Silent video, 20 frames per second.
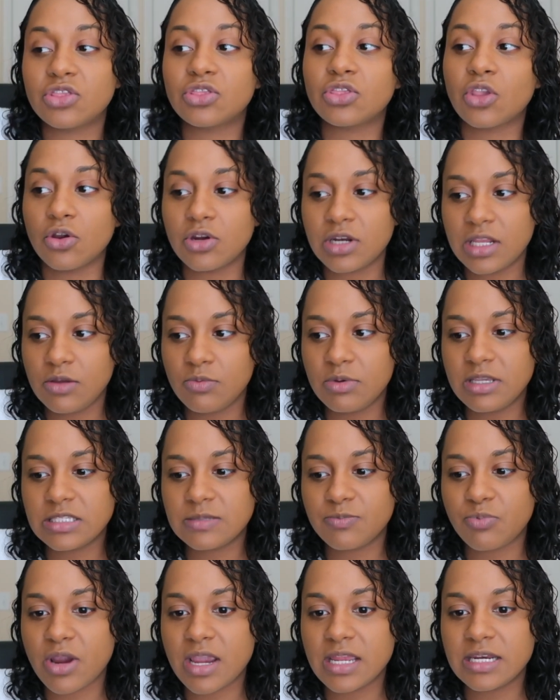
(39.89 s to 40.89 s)
30
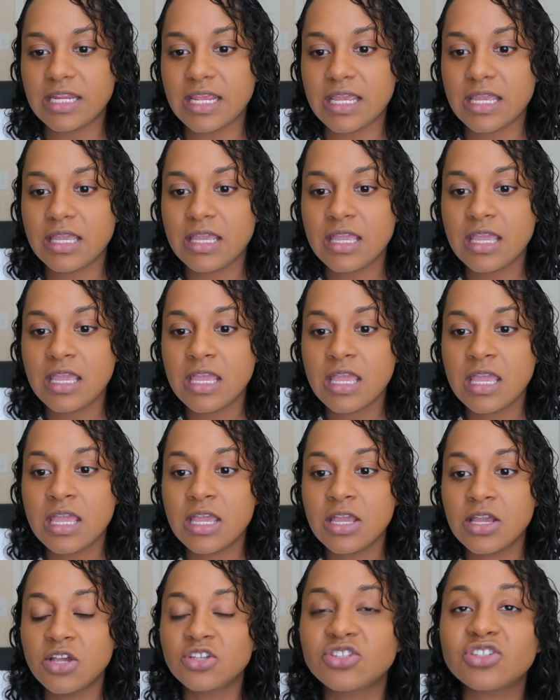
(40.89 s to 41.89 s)
weeks pregnant,
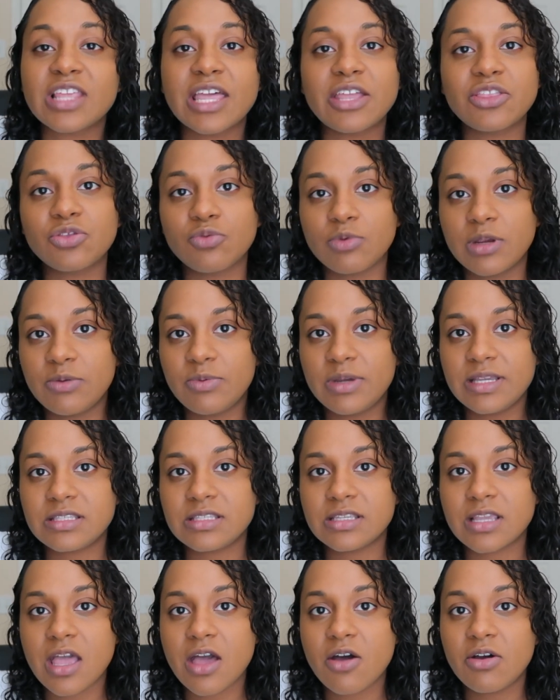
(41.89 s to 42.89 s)
so like 3 weeks
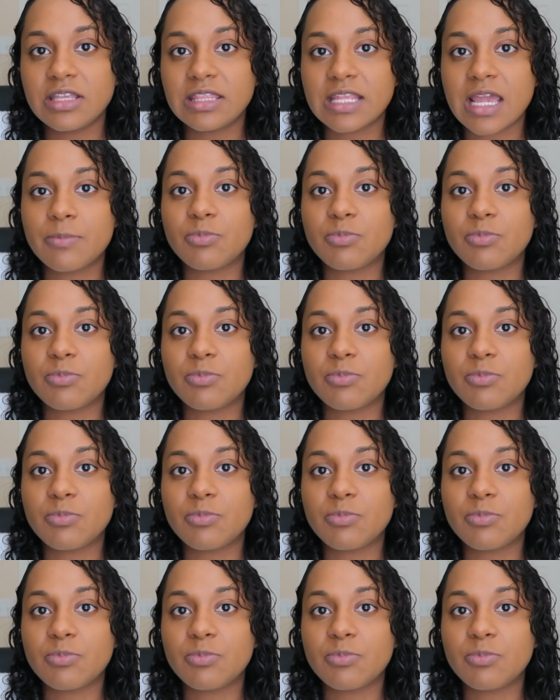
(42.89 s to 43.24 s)
ago, and then I